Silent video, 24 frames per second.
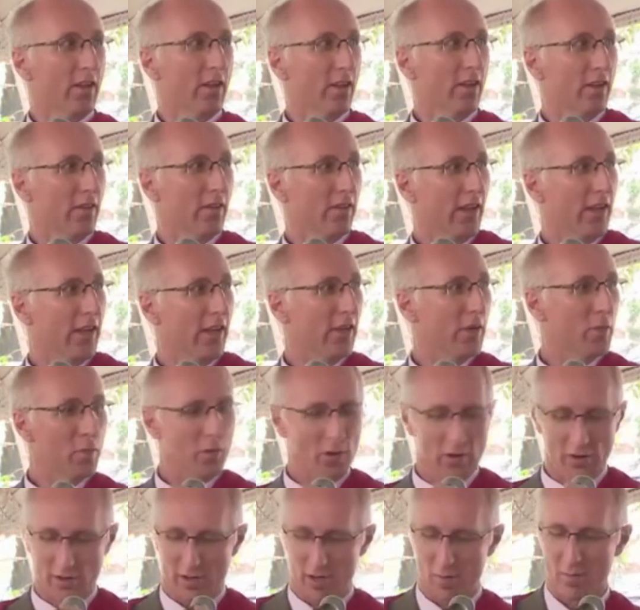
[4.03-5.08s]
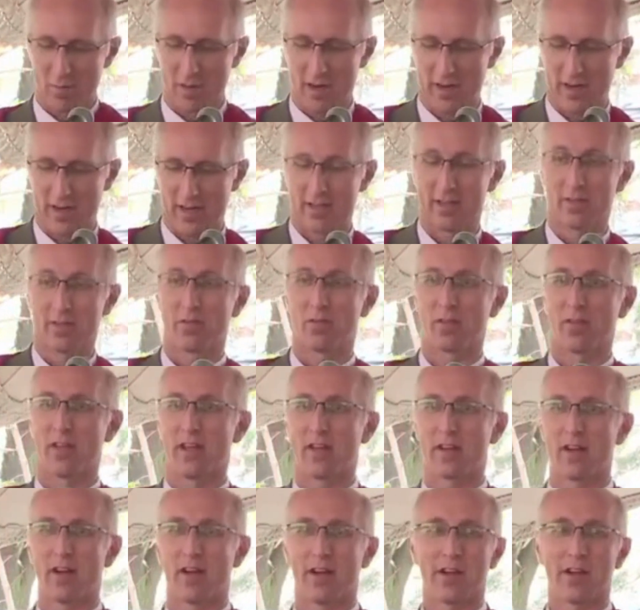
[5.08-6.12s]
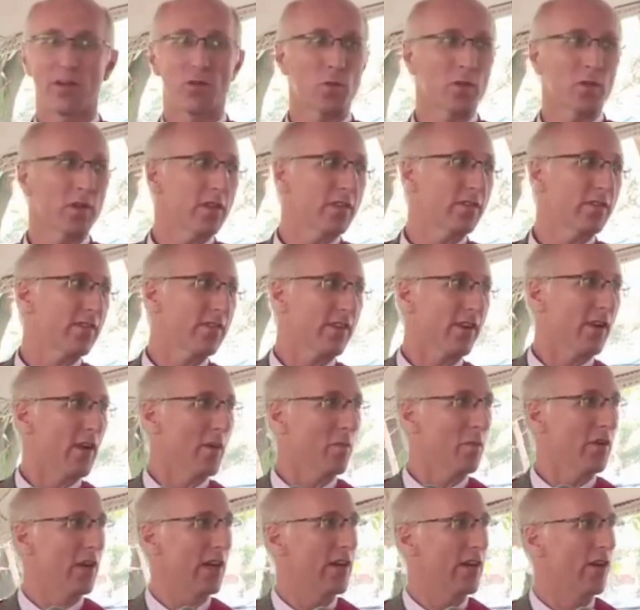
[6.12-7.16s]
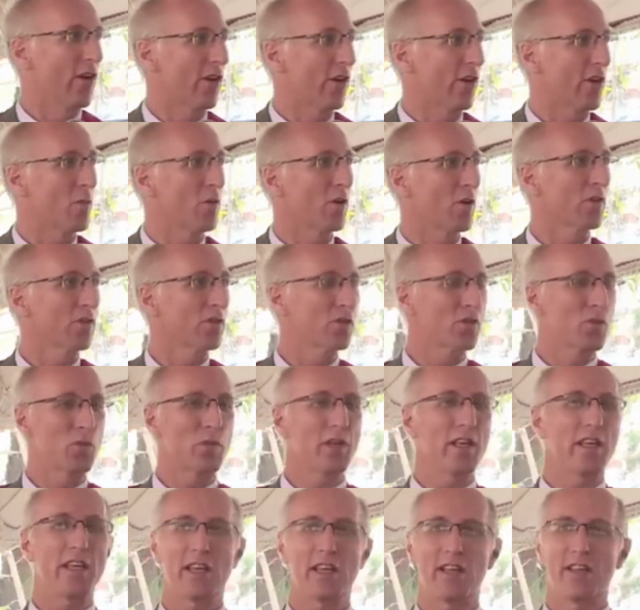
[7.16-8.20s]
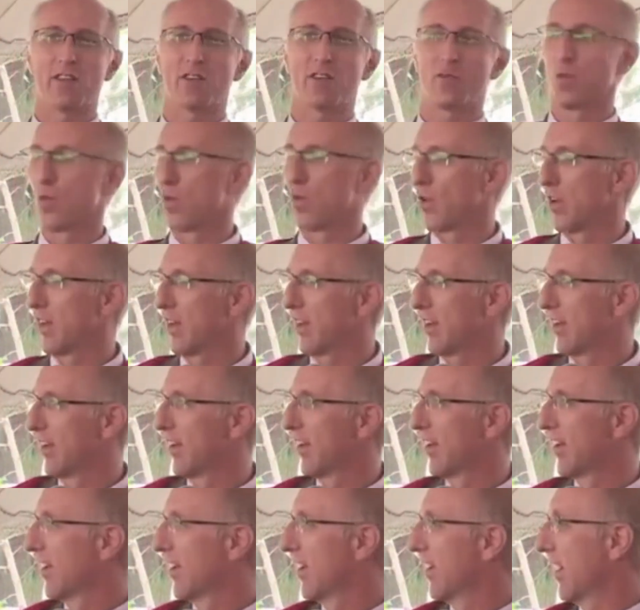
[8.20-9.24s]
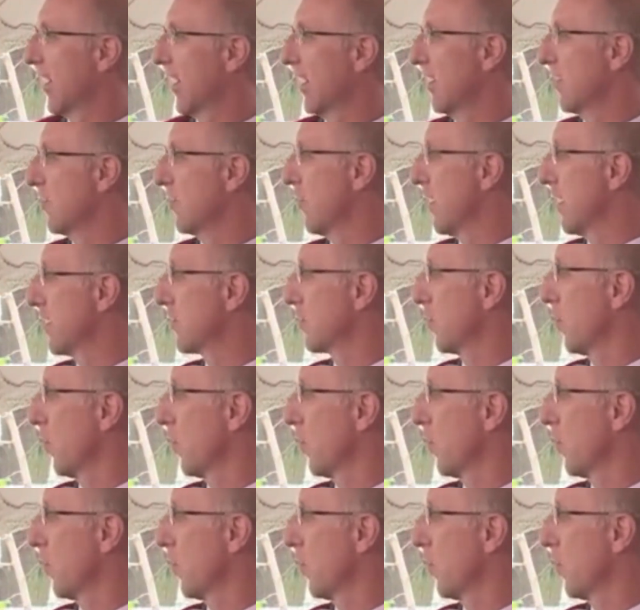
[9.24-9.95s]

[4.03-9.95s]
Thank you, Program Director, for that kind words. I'm really honorable to be here this morning and address all